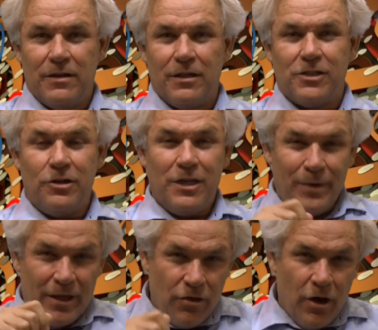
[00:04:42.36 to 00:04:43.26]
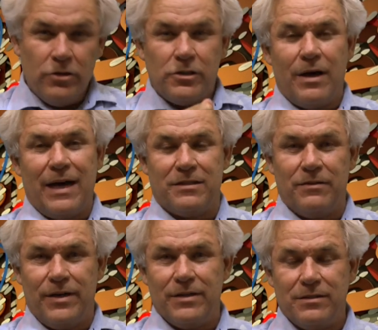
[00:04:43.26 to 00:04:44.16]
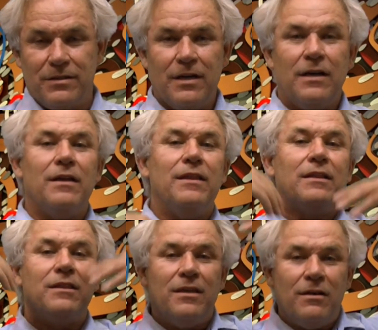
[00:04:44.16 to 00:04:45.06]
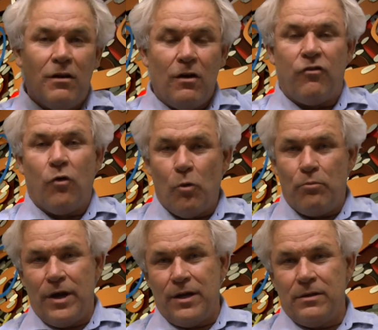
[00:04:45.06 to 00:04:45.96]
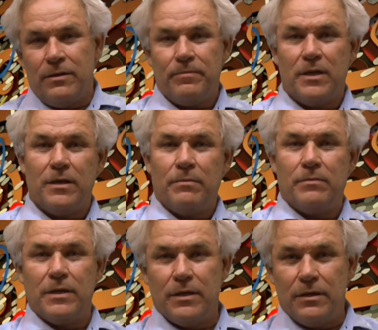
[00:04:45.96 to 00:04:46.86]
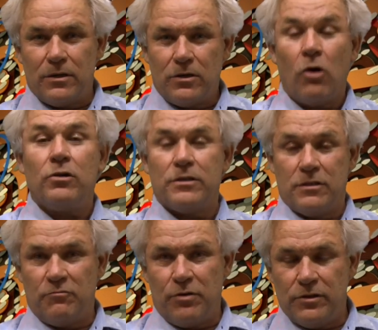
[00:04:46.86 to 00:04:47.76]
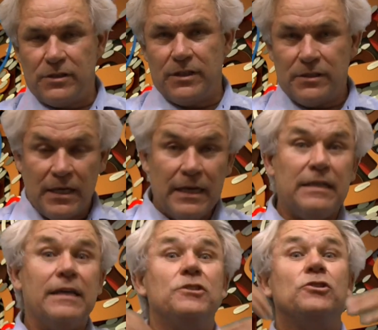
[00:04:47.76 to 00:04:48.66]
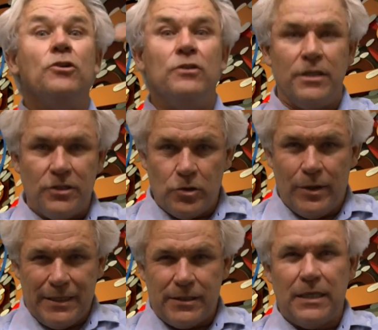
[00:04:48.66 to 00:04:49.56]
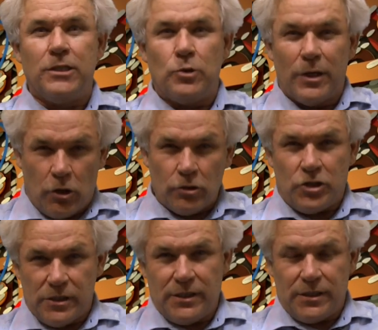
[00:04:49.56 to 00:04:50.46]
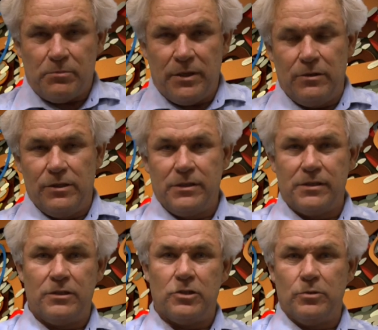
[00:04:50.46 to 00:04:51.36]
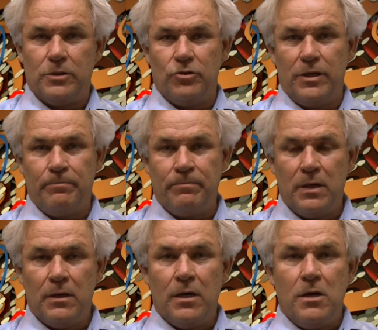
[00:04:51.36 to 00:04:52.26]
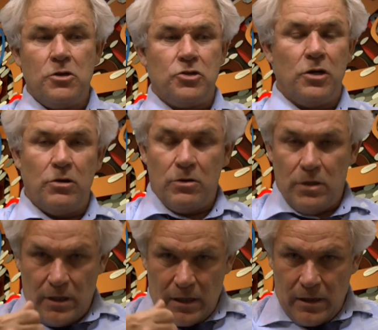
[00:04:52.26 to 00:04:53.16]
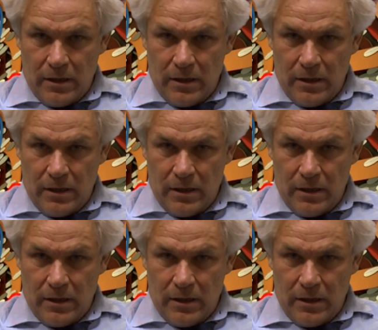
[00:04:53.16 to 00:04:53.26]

it's only when those are activated that the forebrain cognitive process gets turned into a conscious experience, into a dream. So